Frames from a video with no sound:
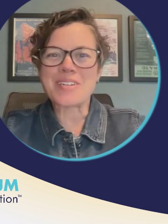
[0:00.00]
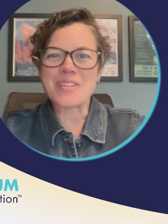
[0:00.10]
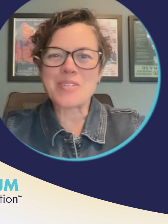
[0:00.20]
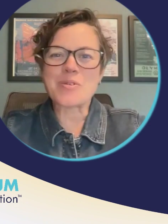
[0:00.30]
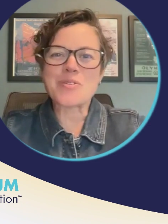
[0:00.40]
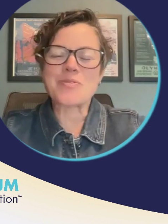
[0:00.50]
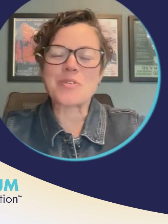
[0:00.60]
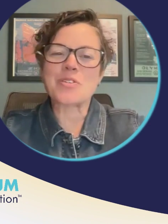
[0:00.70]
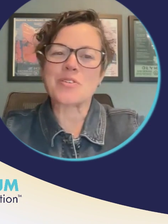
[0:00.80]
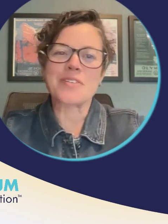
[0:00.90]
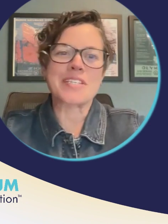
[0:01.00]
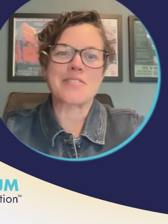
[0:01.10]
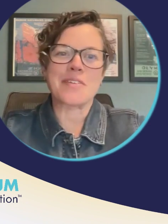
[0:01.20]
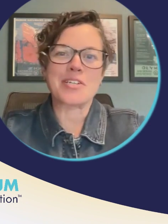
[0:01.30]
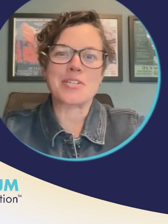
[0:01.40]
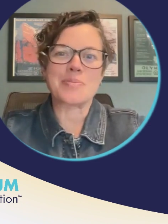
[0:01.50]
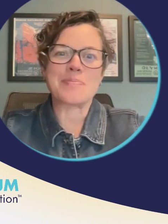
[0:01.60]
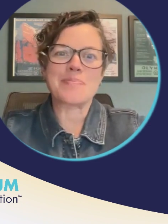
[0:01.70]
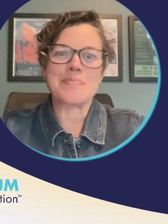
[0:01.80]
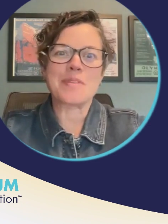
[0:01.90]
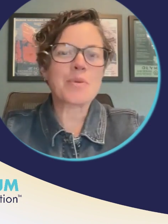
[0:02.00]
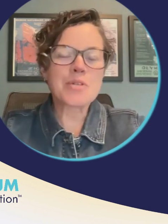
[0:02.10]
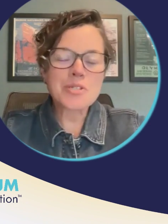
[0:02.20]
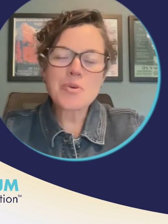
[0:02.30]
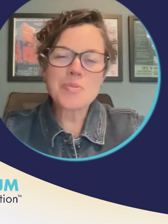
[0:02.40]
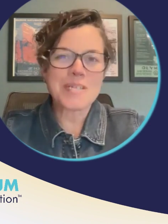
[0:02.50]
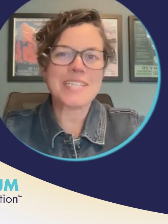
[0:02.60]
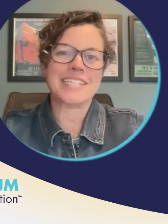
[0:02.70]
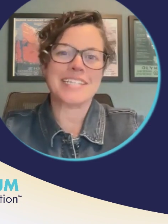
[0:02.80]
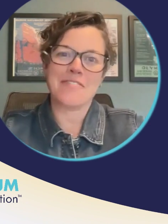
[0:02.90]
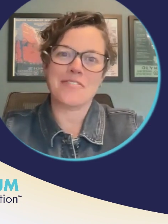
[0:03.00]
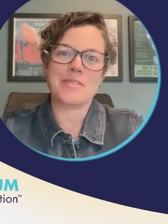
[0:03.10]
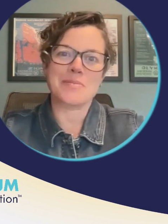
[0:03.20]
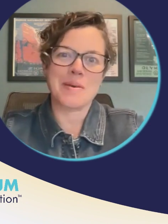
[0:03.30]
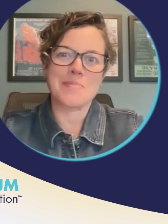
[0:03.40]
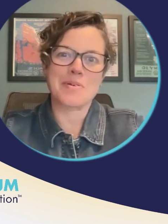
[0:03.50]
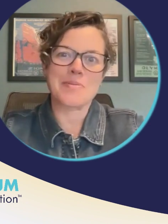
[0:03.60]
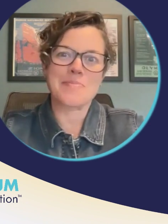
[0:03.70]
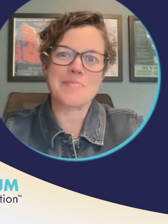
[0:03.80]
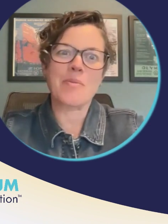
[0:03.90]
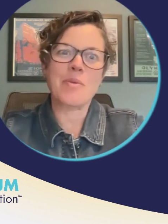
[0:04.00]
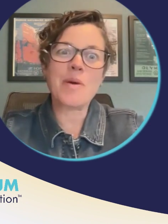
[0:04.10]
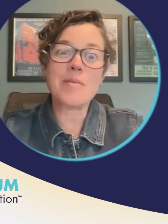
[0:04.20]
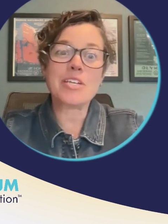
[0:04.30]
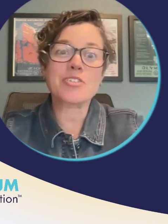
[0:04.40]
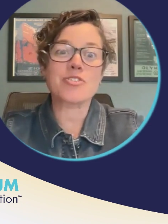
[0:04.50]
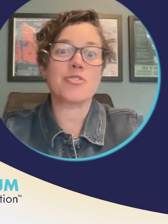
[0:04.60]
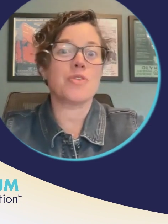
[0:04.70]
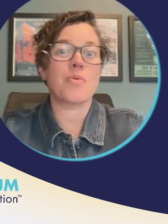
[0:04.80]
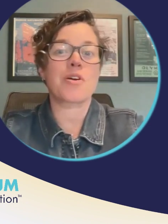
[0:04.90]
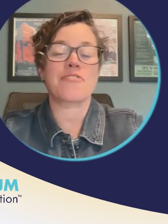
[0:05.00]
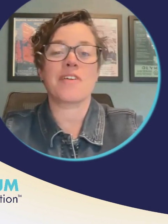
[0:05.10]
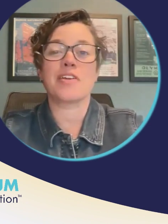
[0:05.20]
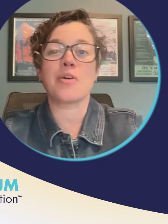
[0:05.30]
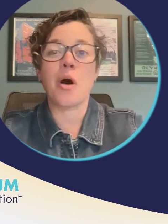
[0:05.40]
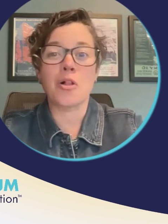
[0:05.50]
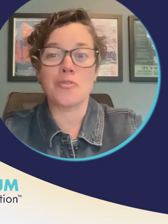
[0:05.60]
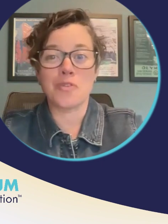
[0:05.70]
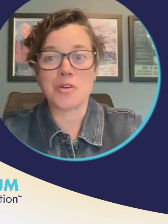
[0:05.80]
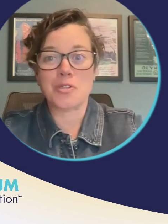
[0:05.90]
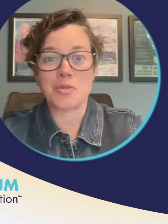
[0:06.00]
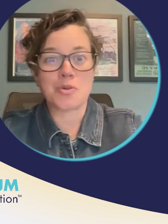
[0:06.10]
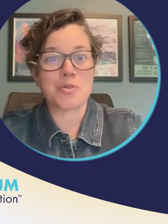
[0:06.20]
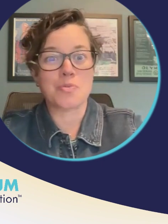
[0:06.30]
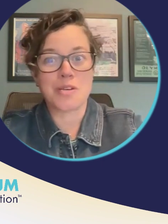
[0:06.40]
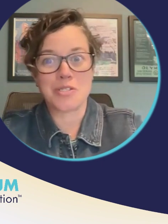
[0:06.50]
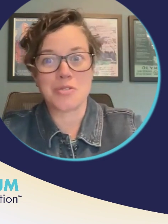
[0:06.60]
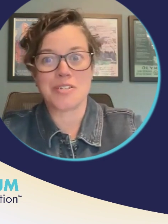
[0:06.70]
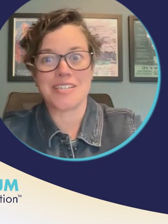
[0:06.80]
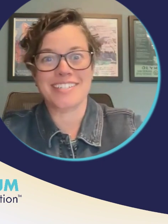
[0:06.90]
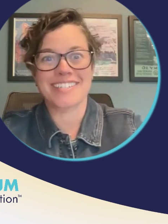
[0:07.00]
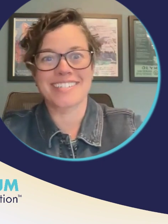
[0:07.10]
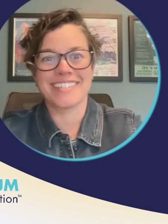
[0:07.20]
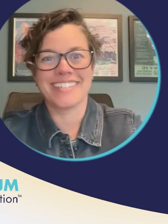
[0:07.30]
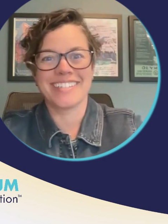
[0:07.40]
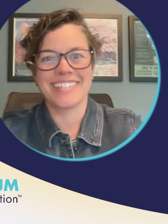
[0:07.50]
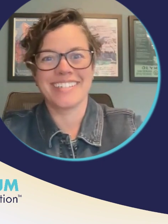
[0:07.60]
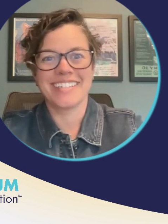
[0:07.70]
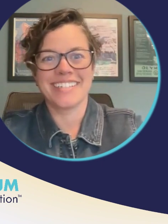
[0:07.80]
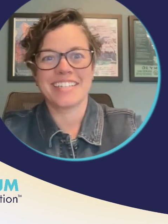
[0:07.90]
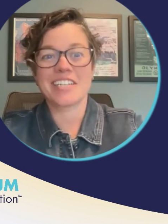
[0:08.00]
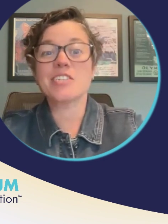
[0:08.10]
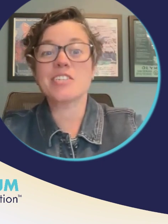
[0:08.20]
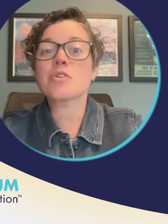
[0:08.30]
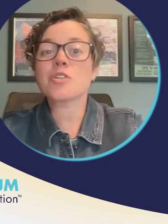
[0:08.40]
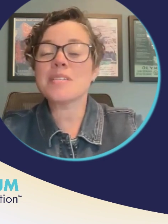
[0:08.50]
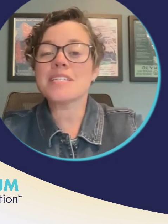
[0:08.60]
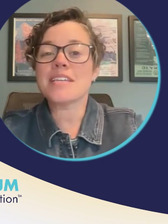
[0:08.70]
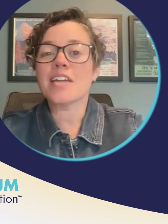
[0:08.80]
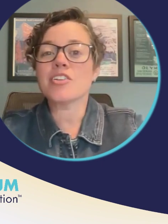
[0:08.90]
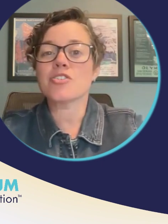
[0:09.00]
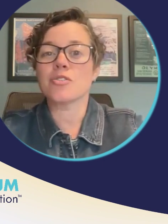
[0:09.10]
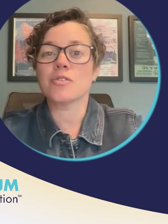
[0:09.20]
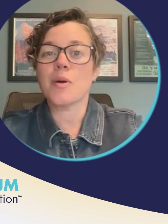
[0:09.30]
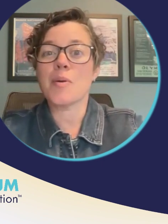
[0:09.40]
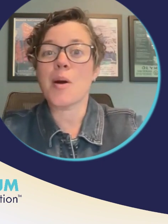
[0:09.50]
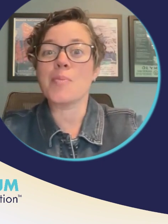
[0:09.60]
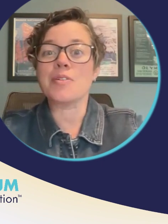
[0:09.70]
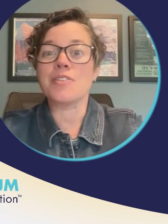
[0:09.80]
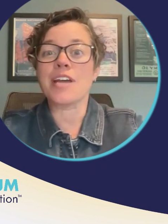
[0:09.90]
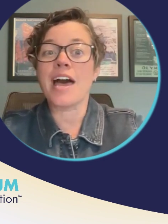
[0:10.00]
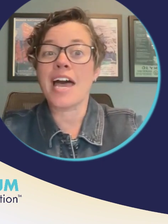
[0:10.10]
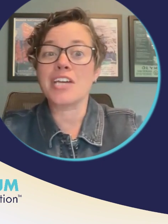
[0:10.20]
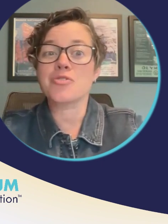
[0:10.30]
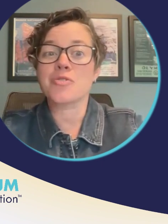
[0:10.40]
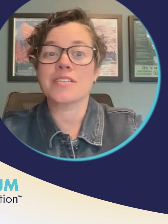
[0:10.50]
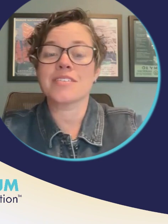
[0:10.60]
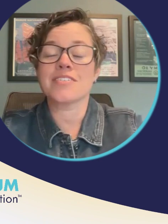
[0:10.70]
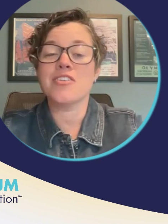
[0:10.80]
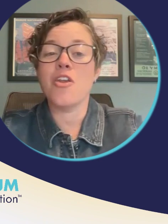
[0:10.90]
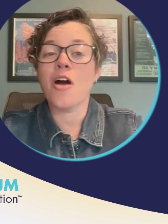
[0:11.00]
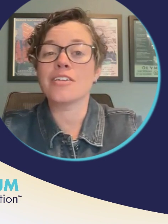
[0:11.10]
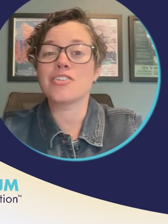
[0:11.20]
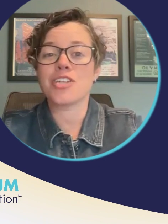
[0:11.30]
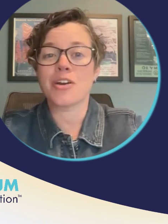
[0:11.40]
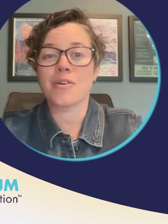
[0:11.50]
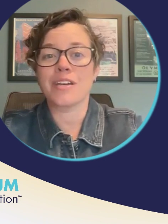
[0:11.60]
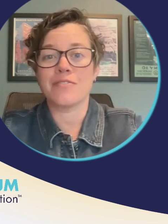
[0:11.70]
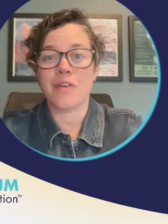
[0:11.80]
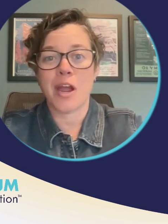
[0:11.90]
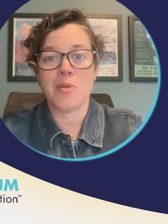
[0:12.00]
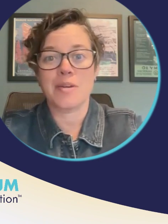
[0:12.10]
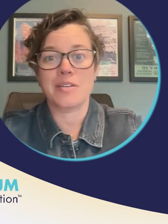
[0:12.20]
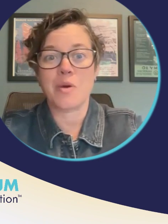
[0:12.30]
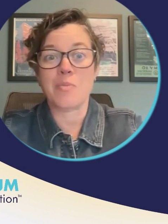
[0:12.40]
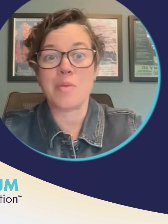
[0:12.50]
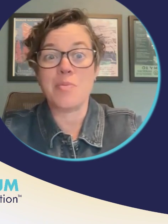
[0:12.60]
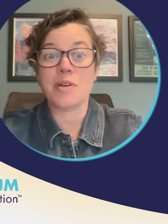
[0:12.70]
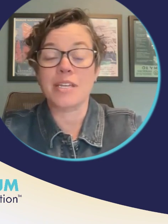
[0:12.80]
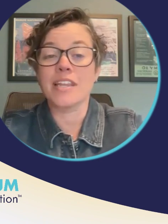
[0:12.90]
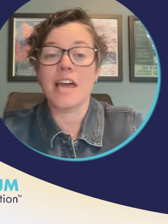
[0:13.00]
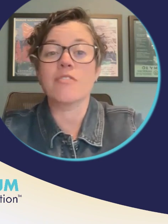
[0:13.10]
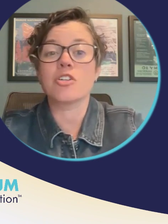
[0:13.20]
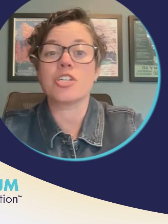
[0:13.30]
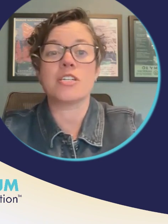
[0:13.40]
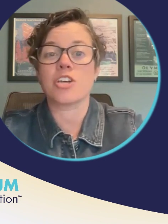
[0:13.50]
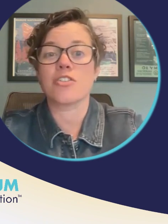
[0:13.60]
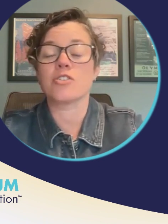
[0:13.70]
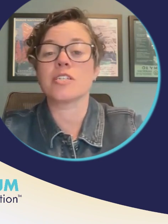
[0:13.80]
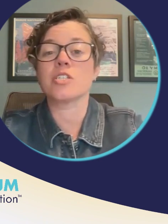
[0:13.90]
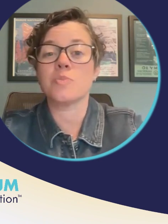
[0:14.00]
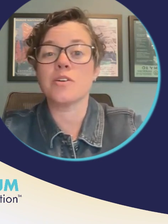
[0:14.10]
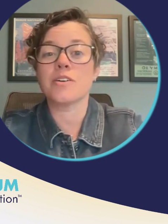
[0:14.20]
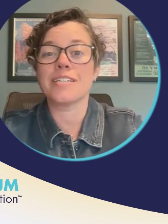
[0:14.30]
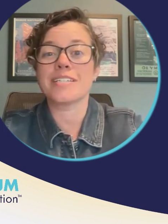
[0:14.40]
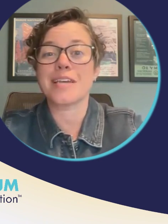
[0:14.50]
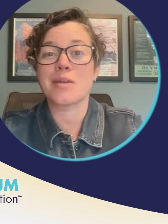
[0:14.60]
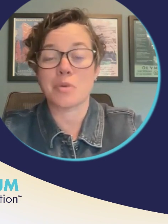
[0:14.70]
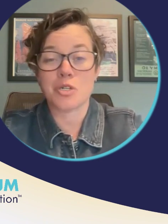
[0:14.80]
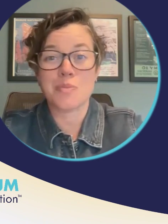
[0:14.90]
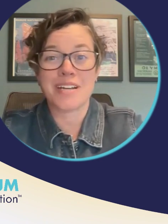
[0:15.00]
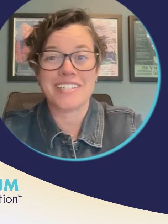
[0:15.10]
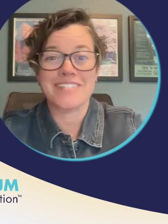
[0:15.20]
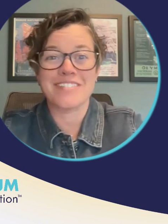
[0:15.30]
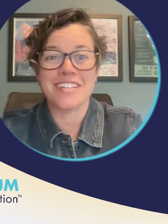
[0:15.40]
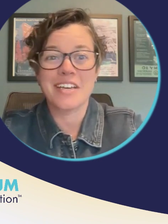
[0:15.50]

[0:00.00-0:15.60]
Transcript: Consortium for Service Innovation. We're so pleased to have you as a member, and we want to make sure you know where to find all of your consortium resources. The consortium is intentional about building a high trust, knowledge sharing environment where people can leverage each other's experience and perspective.